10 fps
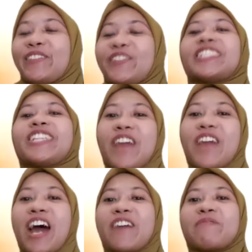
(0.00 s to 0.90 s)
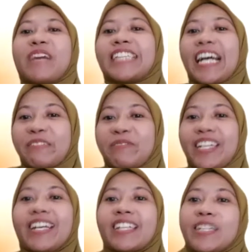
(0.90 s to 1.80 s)
Firstly, we have Mas
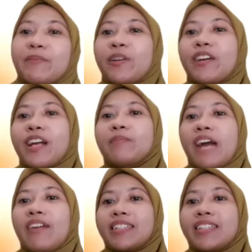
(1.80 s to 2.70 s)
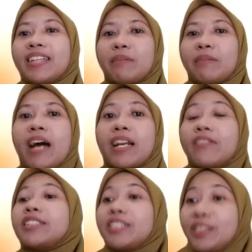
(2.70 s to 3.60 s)
Helmi as the Program Director at Ma'arif
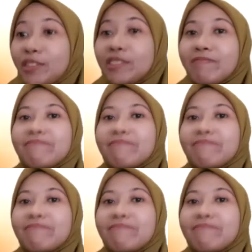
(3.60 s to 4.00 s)
Institute.